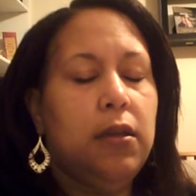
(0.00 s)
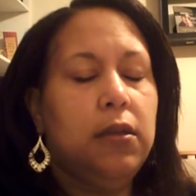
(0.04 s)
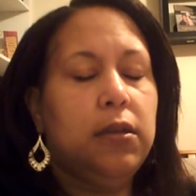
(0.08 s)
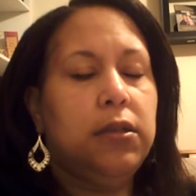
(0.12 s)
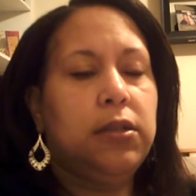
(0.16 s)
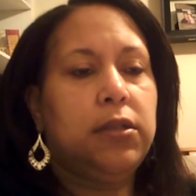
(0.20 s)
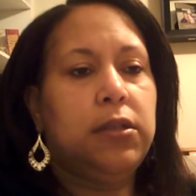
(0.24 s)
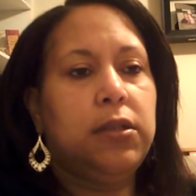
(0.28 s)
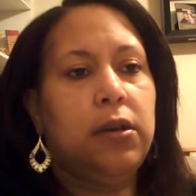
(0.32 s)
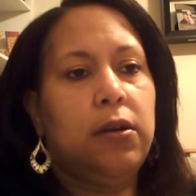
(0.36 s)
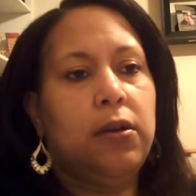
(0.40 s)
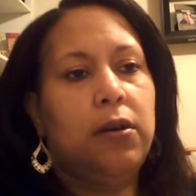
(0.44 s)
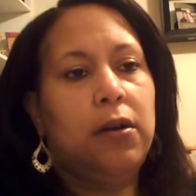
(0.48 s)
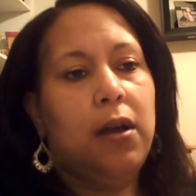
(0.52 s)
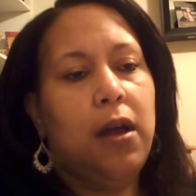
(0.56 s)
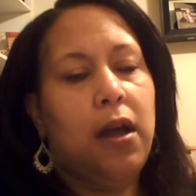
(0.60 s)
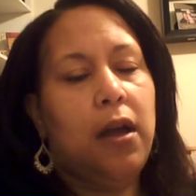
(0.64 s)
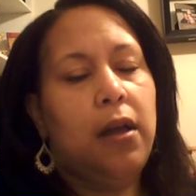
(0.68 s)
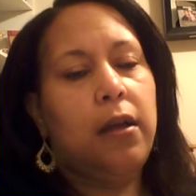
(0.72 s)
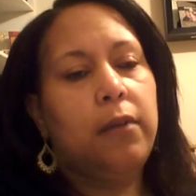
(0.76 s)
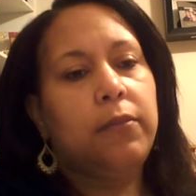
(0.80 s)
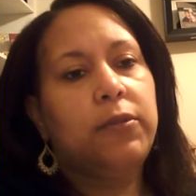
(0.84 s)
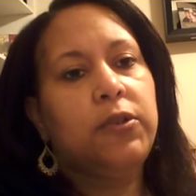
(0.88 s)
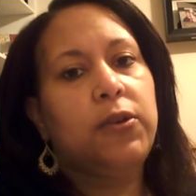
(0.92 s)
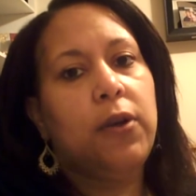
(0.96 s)
So
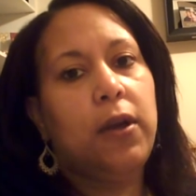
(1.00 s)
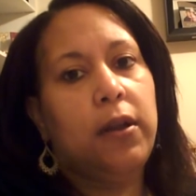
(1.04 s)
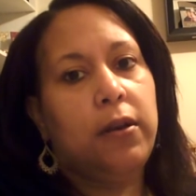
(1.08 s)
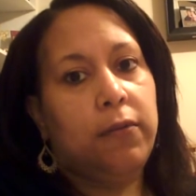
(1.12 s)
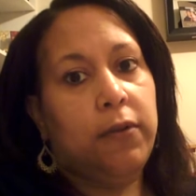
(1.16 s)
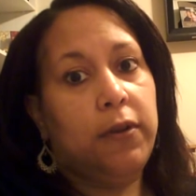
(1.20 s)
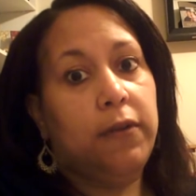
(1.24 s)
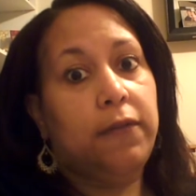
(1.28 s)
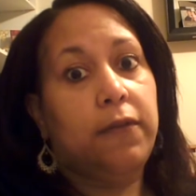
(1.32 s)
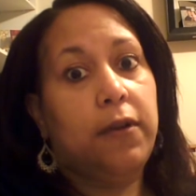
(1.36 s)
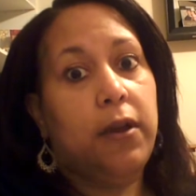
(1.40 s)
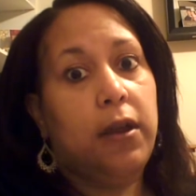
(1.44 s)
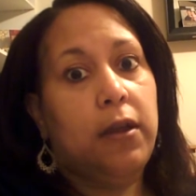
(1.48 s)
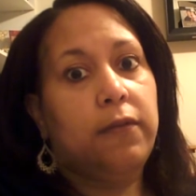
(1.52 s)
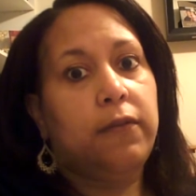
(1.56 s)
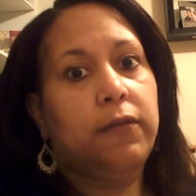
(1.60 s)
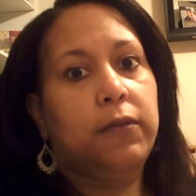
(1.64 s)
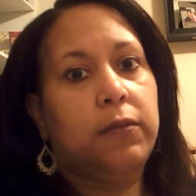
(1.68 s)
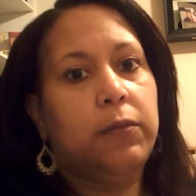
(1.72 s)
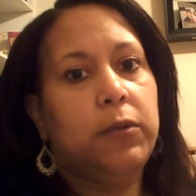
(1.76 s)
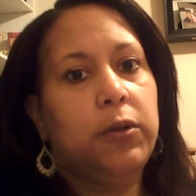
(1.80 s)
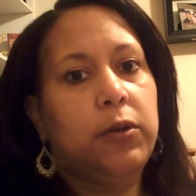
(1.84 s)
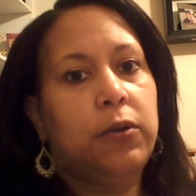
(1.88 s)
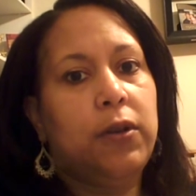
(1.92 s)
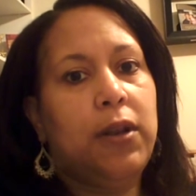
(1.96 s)
I'm trying to refrain
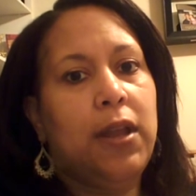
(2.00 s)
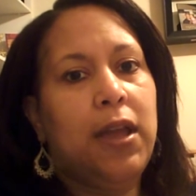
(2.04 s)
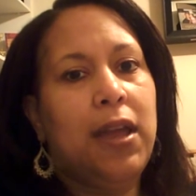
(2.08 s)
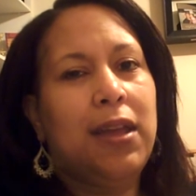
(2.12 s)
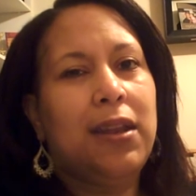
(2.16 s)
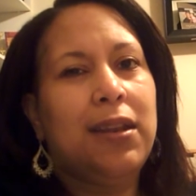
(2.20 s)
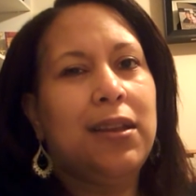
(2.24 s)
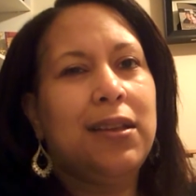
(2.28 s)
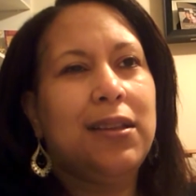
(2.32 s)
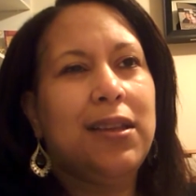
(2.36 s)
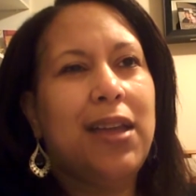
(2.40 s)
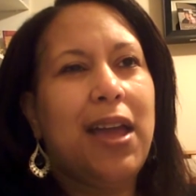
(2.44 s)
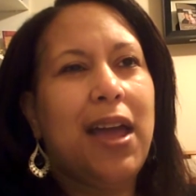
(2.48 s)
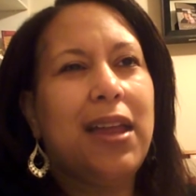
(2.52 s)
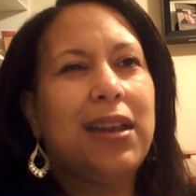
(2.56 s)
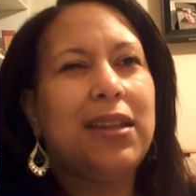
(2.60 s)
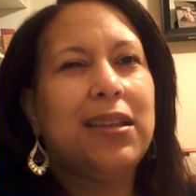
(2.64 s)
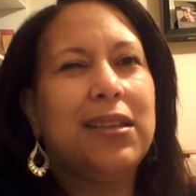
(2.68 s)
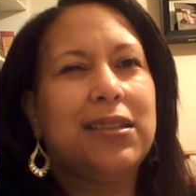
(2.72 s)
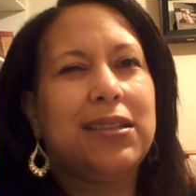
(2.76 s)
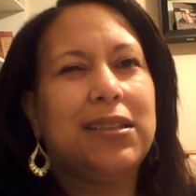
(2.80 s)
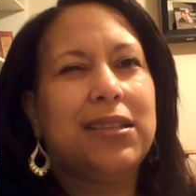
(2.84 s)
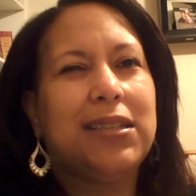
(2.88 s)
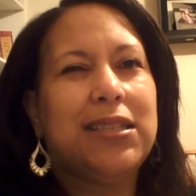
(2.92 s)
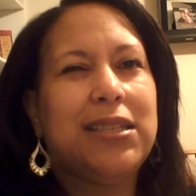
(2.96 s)
from doing that. And it kind of
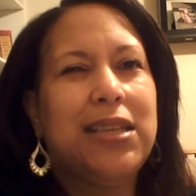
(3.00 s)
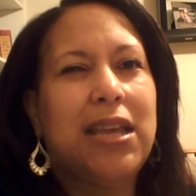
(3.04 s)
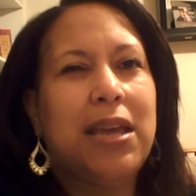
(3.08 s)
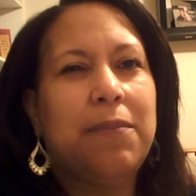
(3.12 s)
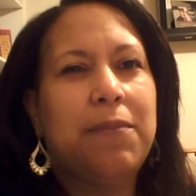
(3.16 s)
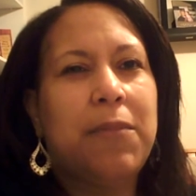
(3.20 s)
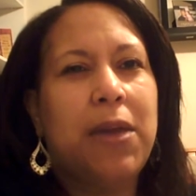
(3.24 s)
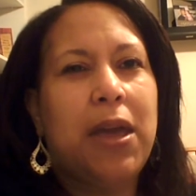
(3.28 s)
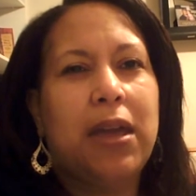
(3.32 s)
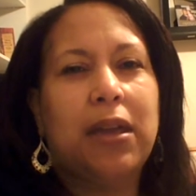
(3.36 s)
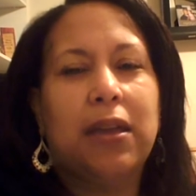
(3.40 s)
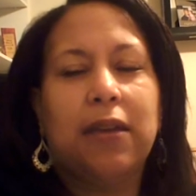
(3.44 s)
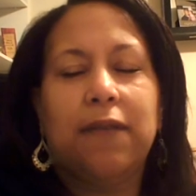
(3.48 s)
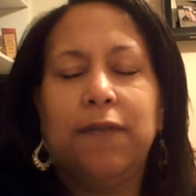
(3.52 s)
is a setback.